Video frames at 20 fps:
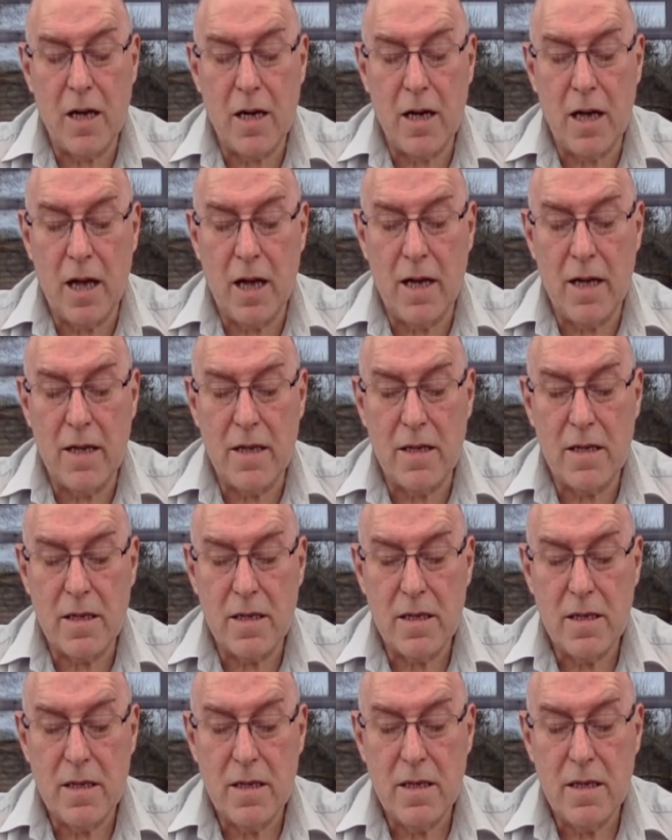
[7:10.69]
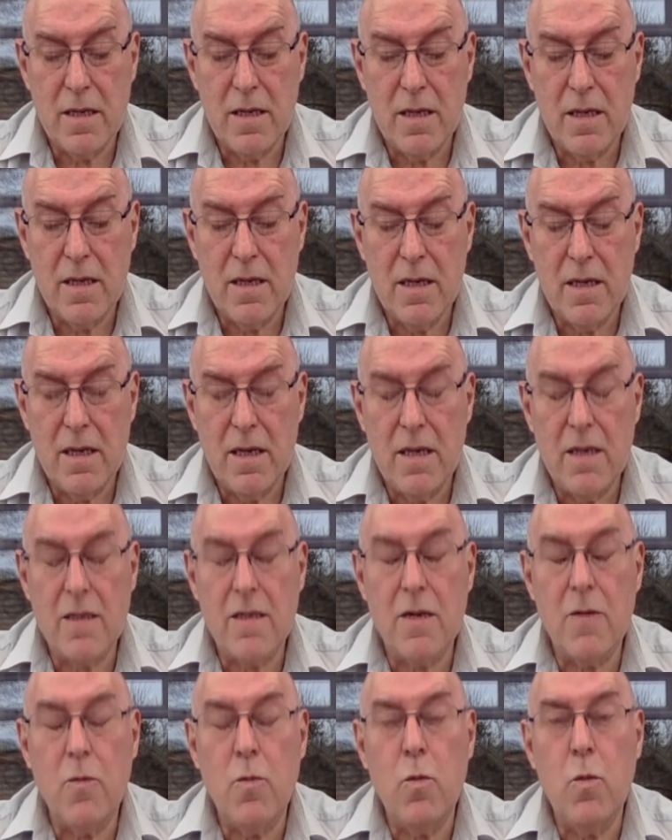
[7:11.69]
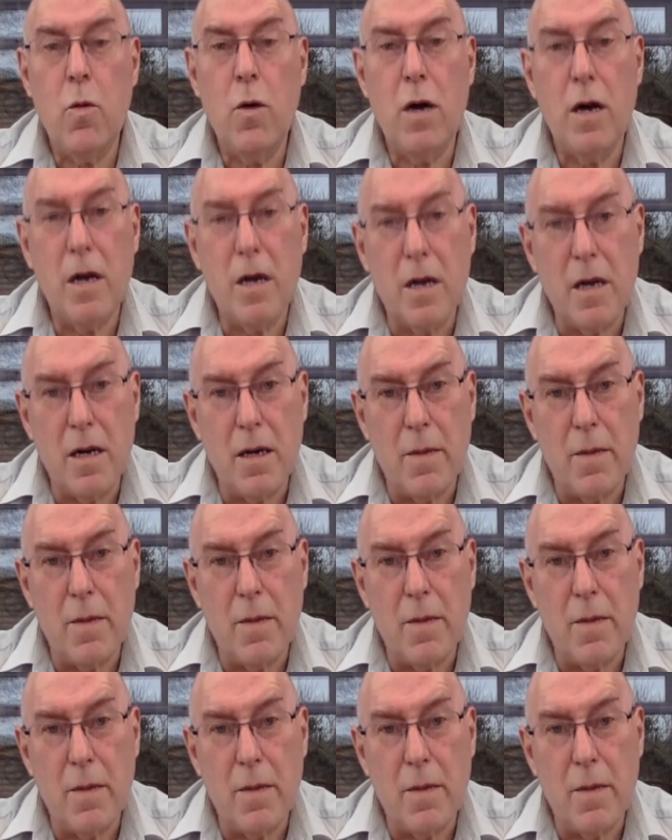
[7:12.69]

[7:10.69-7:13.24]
light. It's a worm.